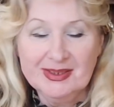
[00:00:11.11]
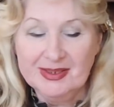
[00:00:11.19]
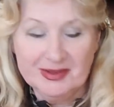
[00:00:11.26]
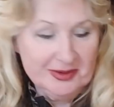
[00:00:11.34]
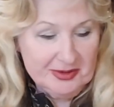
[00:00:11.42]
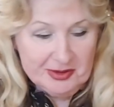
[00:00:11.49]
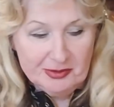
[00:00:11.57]
I
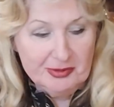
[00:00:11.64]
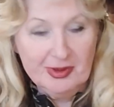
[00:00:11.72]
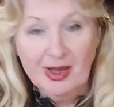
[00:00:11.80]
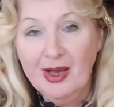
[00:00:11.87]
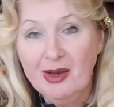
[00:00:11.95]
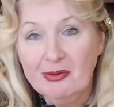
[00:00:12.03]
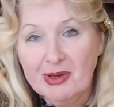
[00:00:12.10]
don't know
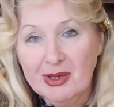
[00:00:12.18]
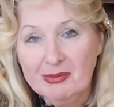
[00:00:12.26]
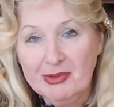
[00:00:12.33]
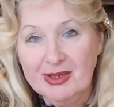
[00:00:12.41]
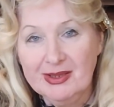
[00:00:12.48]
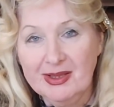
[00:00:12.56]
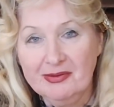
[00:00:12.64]
how come
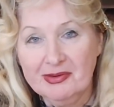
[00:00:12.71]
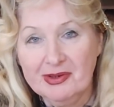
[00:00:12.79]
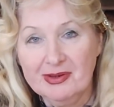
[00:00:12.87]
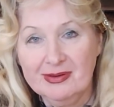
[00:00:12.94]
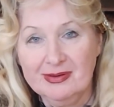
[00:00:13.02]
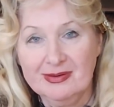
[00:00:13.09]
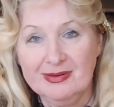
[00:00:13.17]

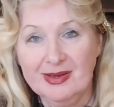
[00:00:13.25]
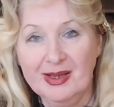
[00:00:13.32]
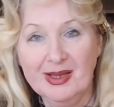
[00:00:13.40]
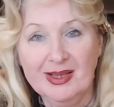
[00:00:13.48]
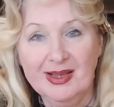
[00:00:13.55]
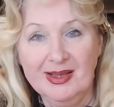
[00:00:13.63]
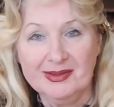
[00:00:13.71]

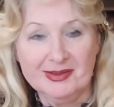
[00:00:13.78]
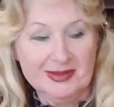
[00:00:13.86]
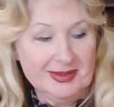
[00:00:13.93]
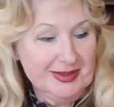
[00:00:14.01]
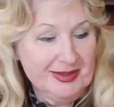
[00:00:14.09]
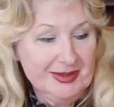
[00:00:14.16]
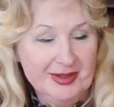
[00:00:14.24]
I can't